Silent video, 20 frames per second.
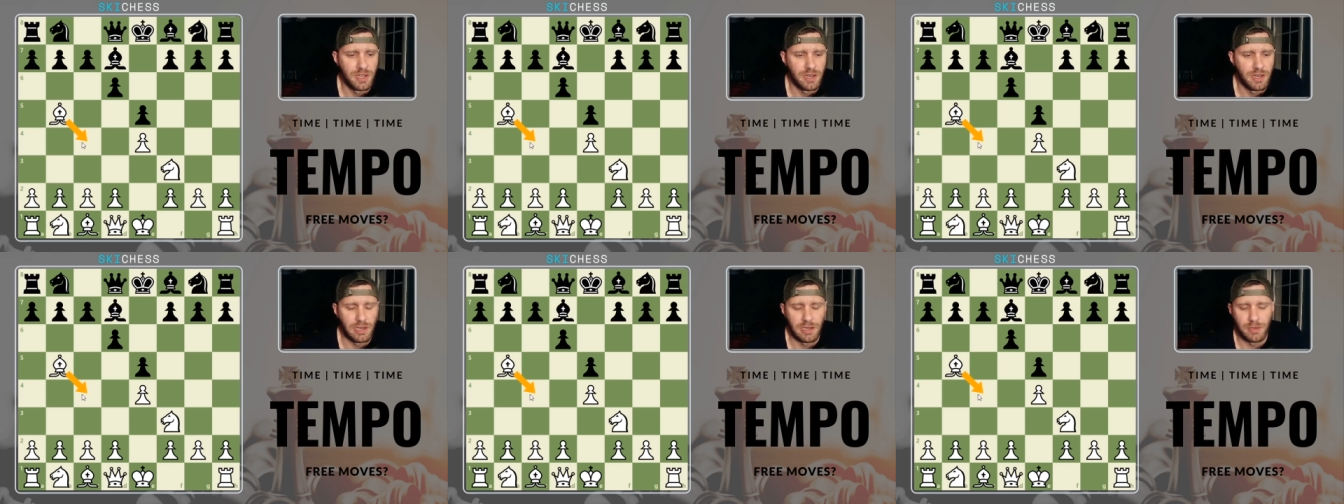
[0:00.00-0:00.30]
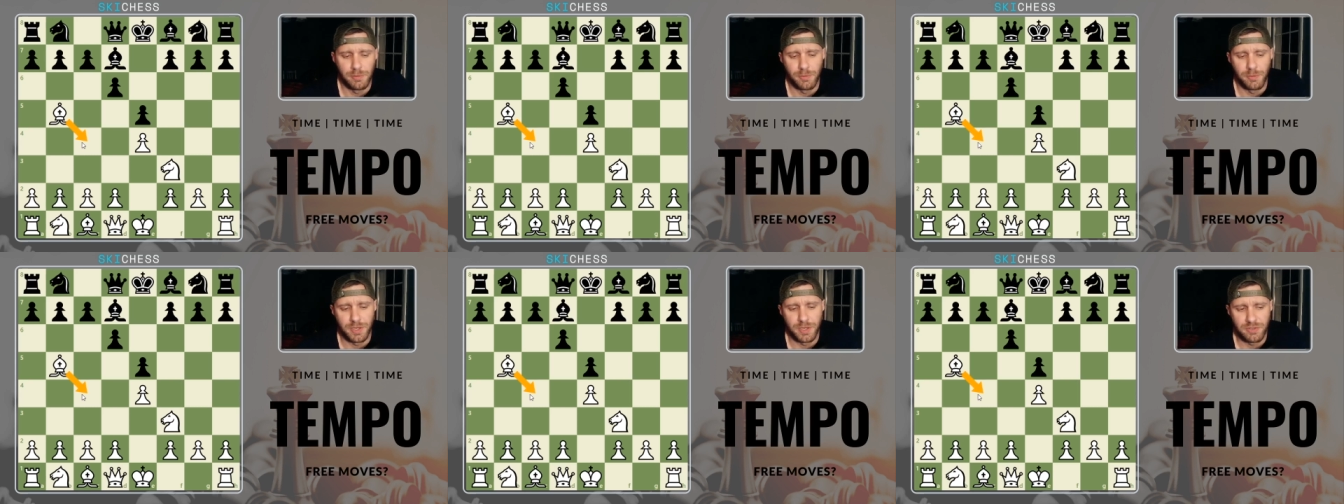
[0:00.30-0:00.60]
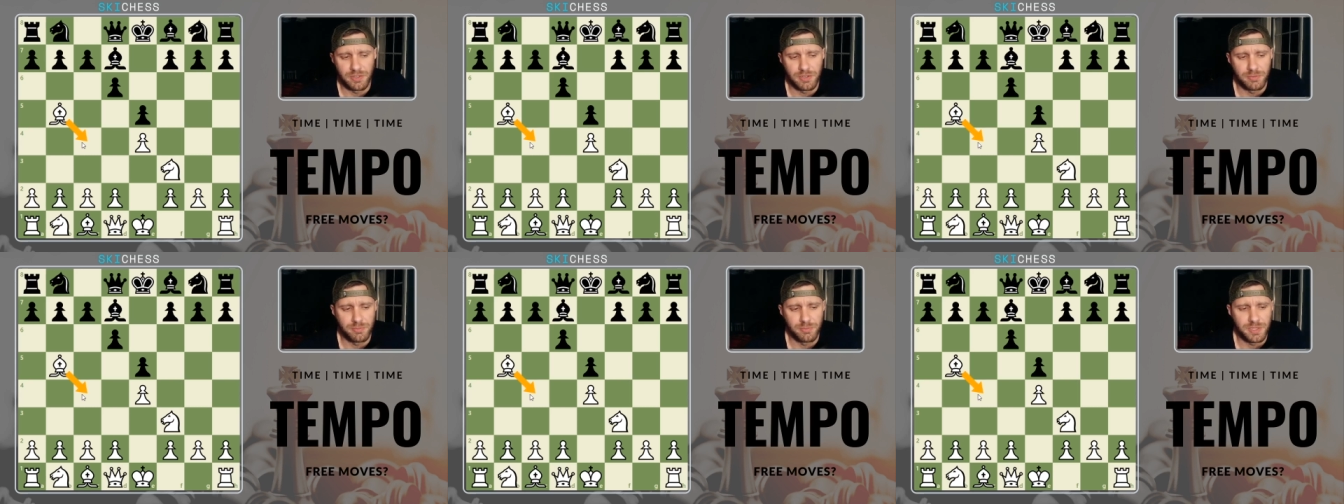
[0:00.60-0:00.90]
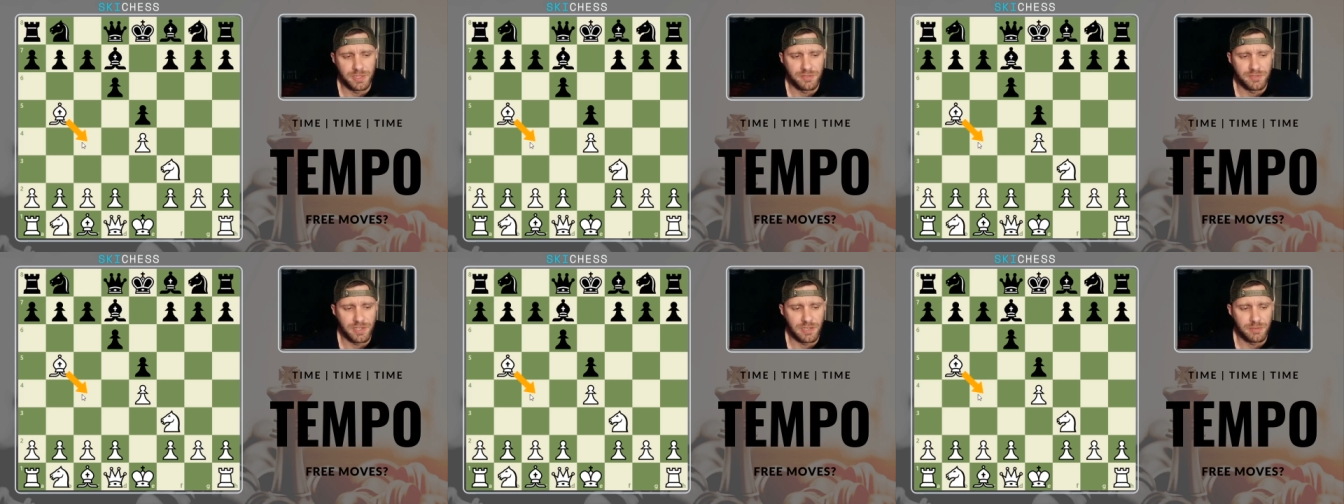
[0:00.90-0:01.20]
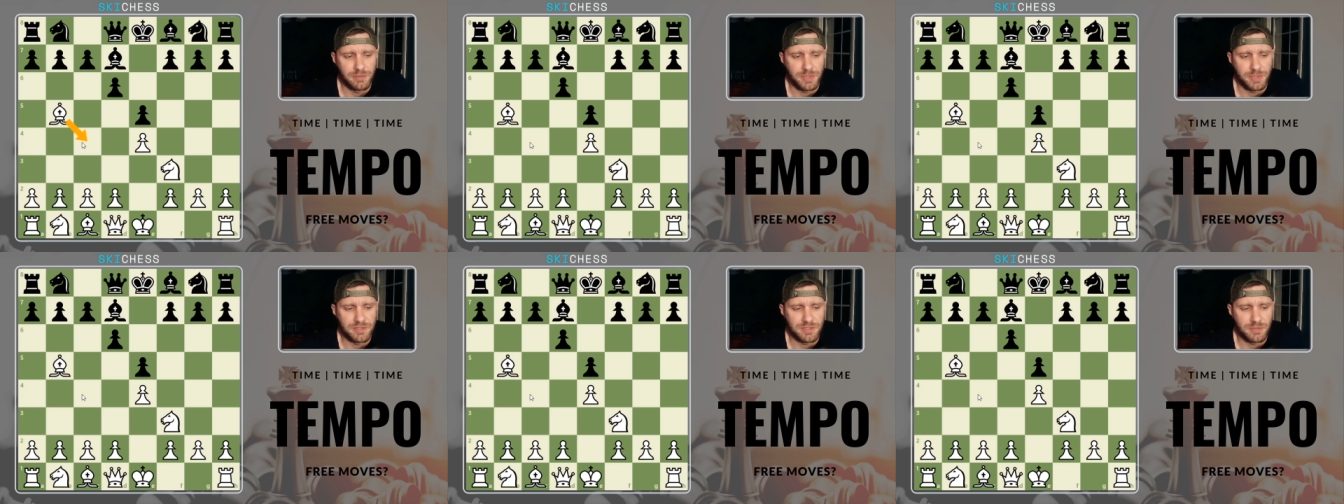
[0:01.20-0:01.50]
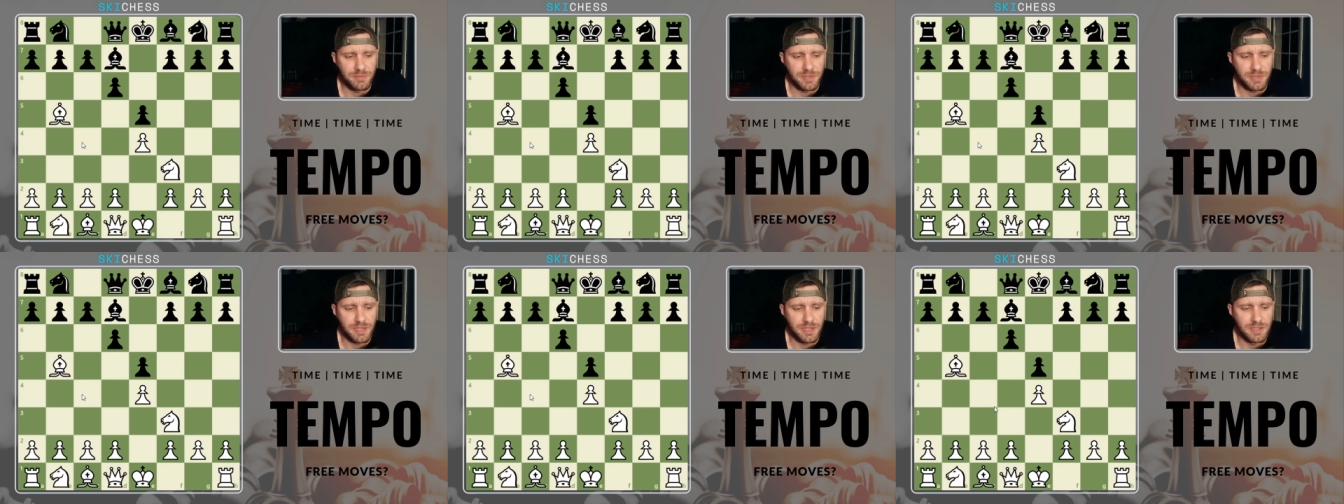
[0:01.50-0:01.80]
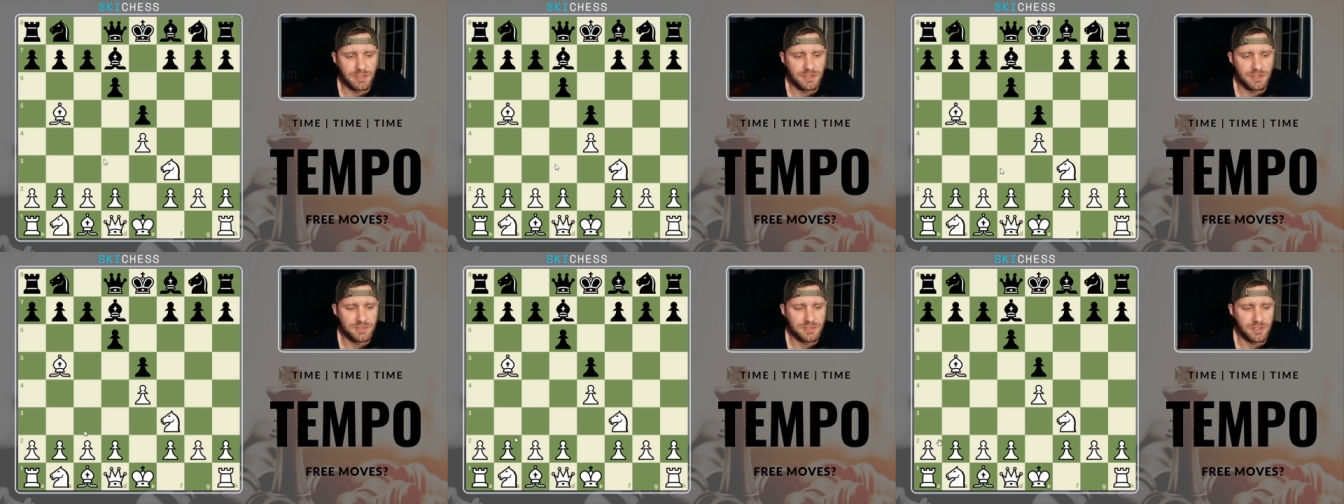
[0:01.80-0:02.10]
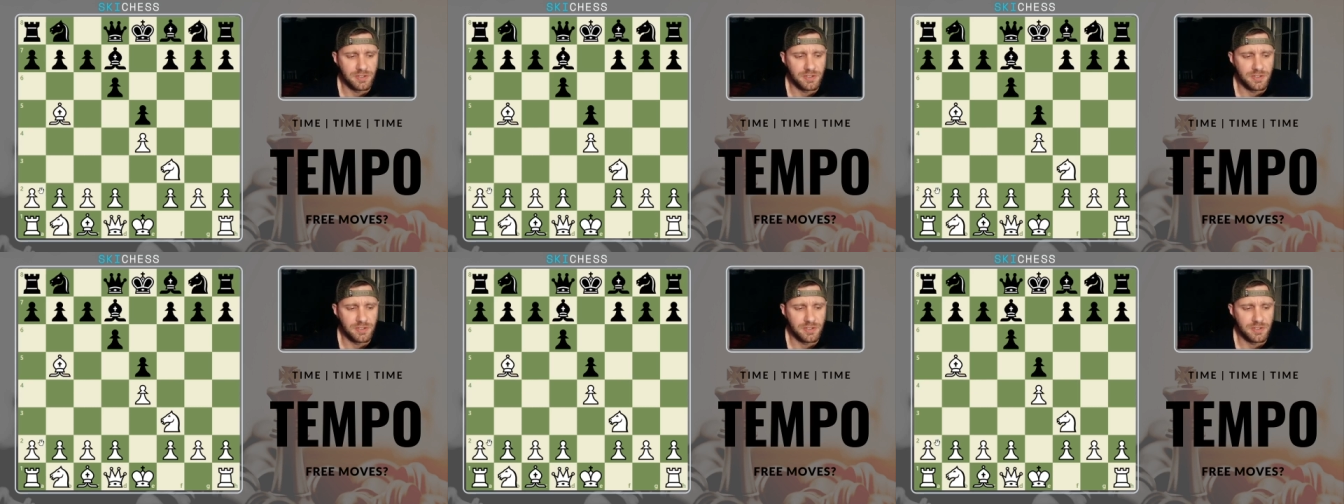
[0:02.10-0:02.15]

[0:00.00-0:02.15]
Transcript: um, when you could be developing something else?